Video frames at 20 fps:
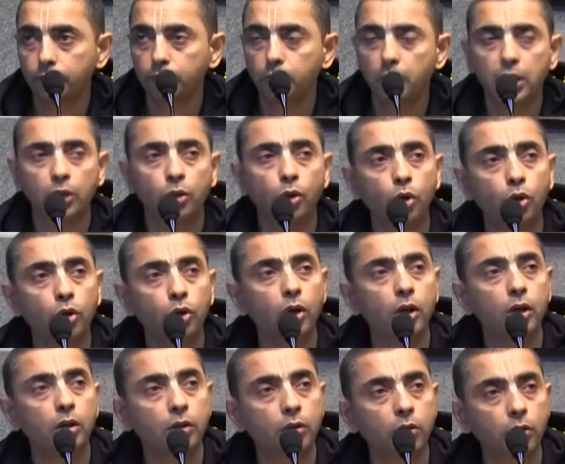By hook
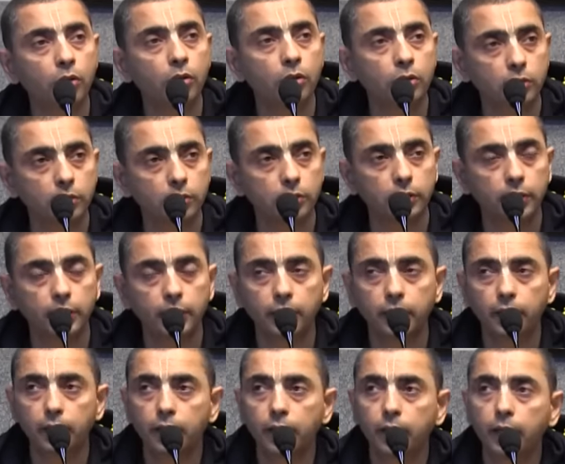or crook,
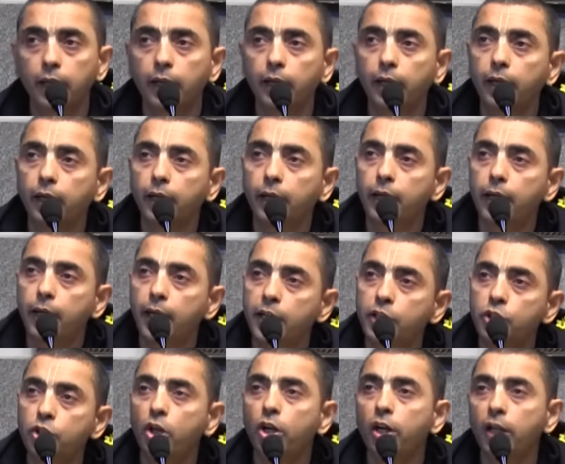
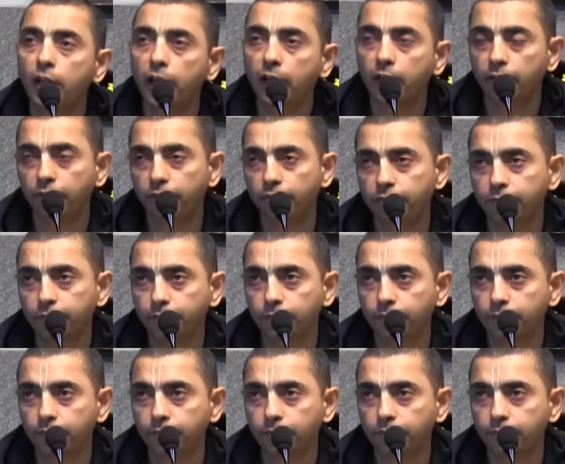enjoy life.